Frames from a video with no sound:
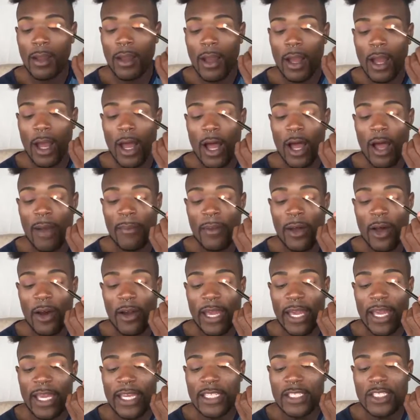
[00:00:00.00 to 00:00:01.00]

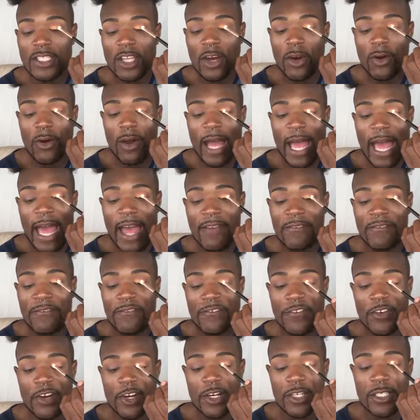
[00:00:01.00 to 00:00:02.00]
Okay, so at
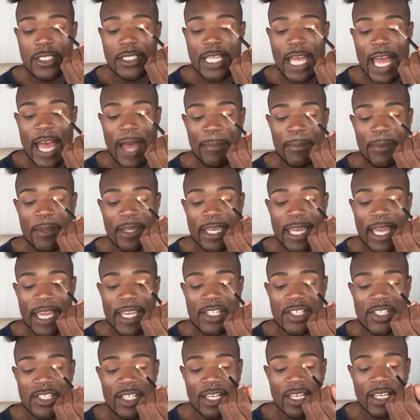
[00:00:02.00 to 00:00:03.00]
first
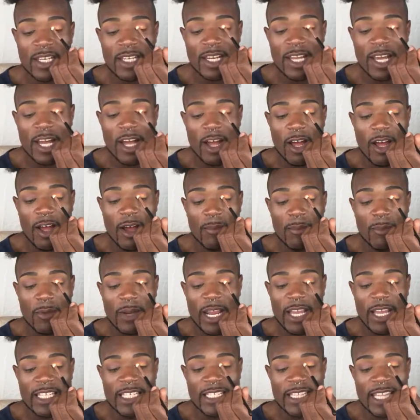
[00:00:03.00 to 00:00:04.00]
application,
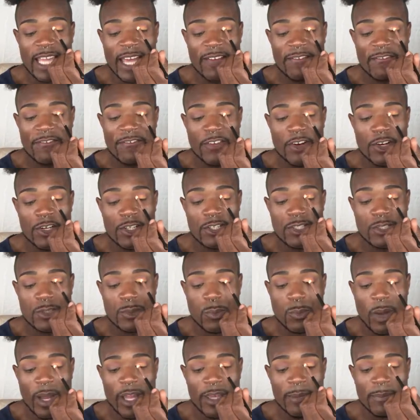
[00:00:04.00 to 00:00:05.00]
when I did that first
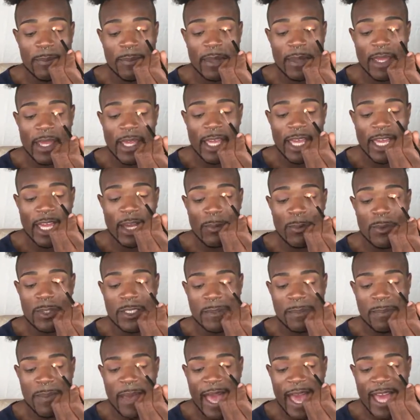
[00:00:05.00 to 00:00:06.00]
swipe, it
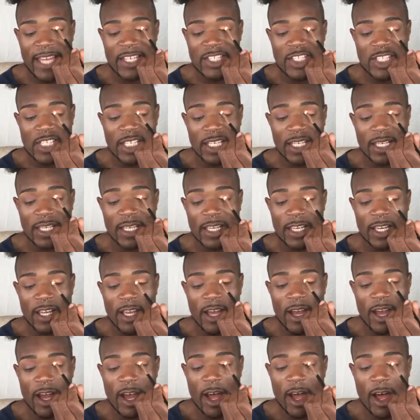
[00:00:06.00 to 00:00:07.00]
was patchy.
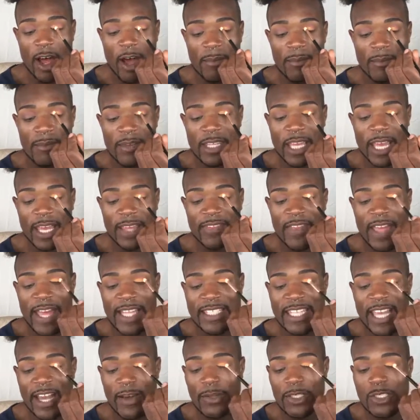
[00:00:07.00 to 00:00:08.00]
And
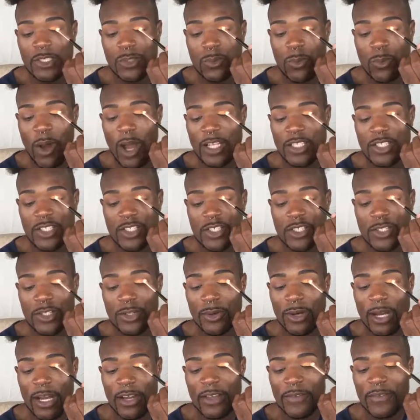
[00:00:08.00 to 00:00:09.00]
that's how it swatched
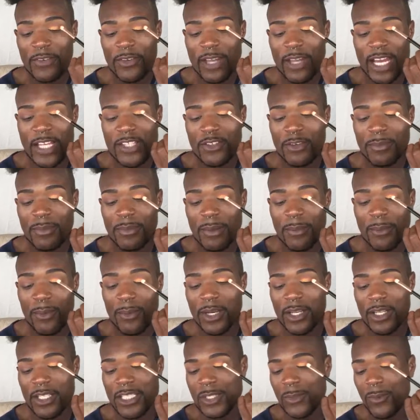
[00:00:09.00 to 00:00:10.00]
too. If you guys remember
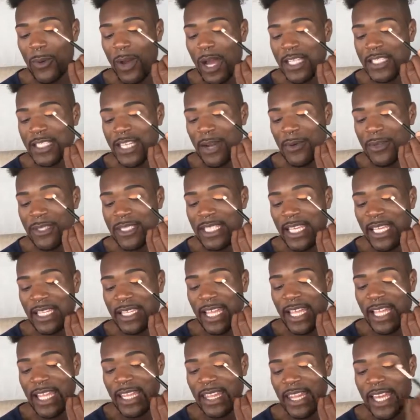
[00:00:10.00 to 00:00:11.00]
when it swatched, I was
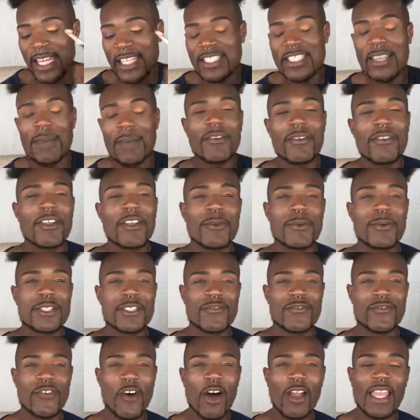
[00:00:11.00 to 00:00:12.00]
saying that like some of there
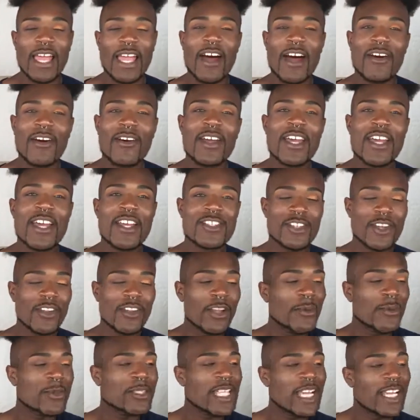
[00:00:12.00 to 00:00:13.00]
was fallout. So
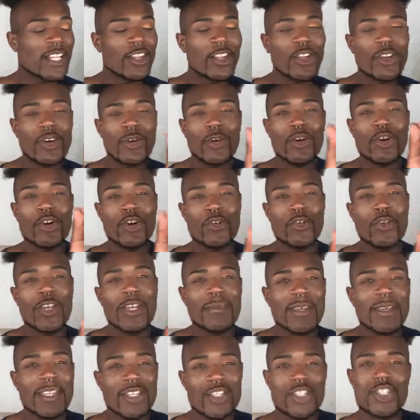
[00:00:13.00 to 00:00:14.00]
there was like little
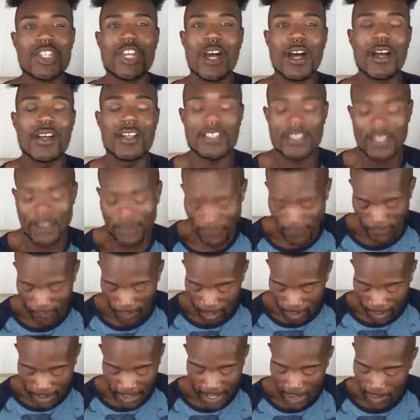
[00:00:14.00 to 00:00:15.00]
creamy chunks of
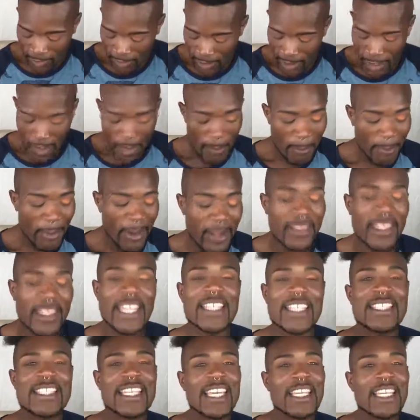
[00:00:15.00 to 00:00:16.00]
fallout, but
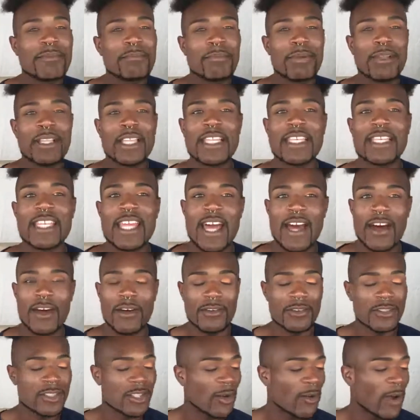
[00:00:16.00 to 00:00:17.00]
they did blend
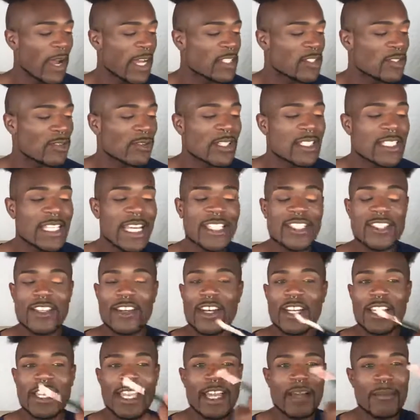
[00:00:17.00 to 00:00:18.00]
out. So as soon as I
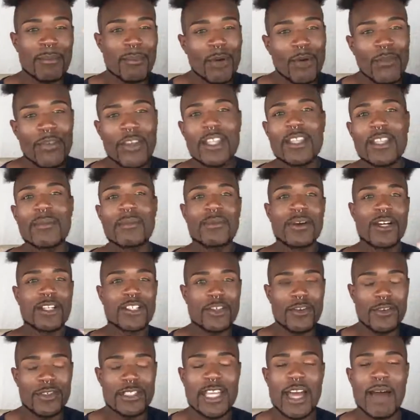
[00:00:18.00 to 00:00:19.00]
started like moving the
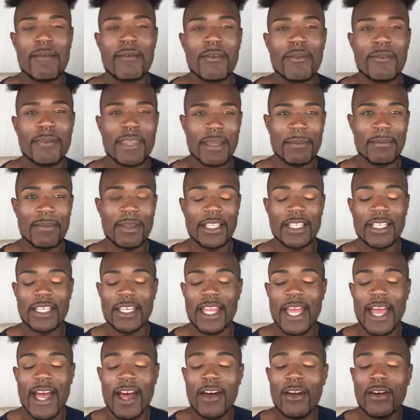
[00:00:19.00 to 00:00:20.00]
brush over top of them, they
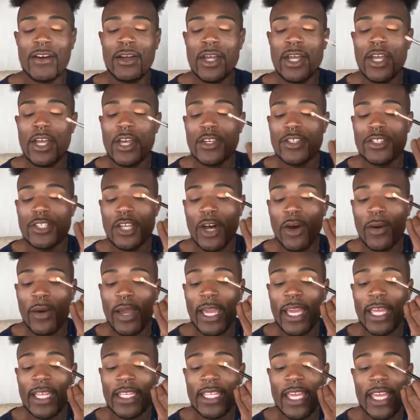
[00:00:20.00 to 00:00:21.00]
blended out. So
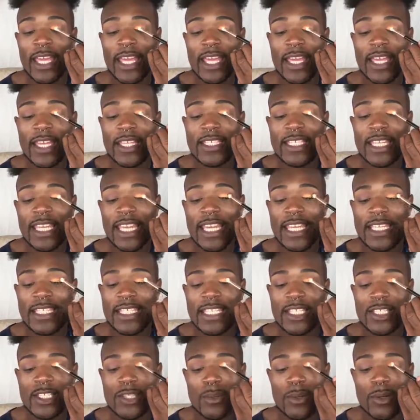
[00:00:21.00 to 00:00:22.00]
it is
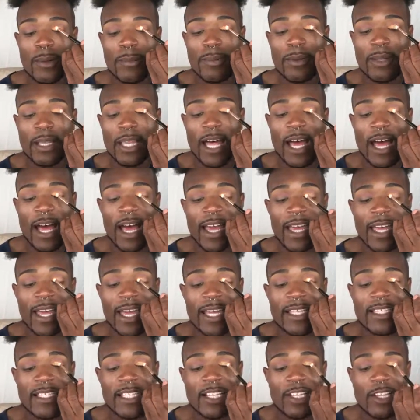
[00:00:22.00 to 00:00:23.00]
easy to apply.
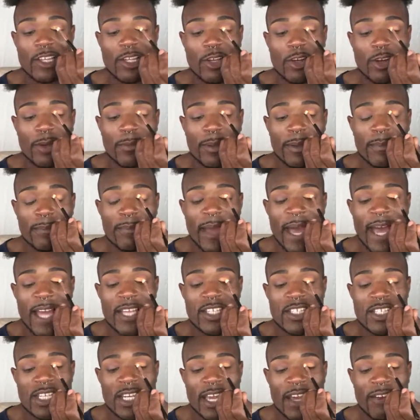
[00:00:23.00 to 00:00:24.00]
It's a little bit
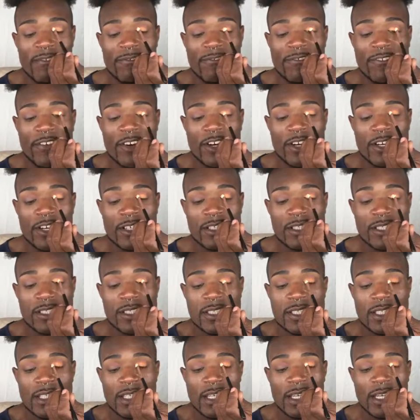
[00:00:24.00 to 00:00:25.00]
patchy at
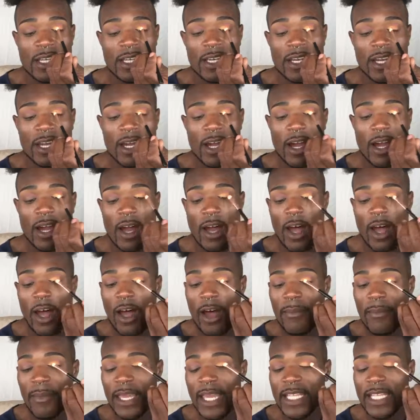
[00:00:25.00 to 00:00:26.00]
first.
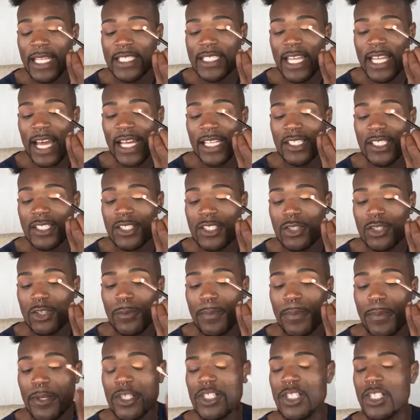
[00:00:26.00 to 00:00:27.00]
It's not
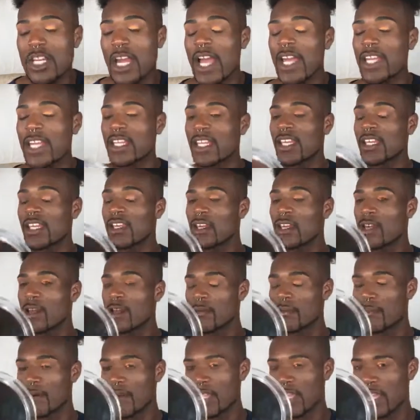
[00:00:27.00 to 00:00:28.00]
super shiny,
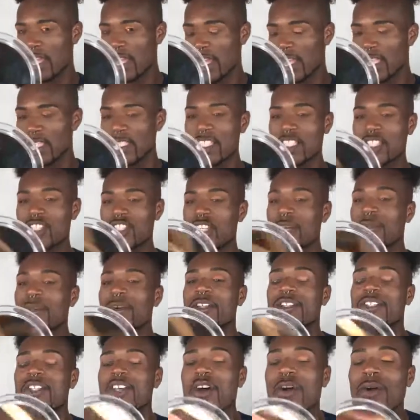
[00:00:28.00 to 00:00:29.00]
but it's a
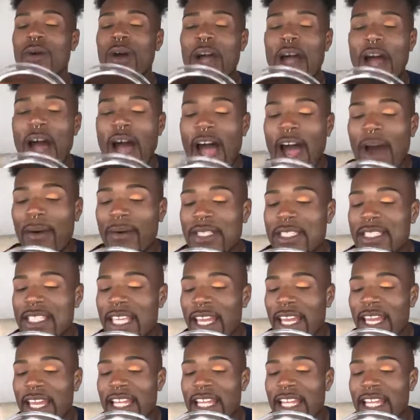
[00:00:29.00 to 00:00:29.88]
shimmer. So I would say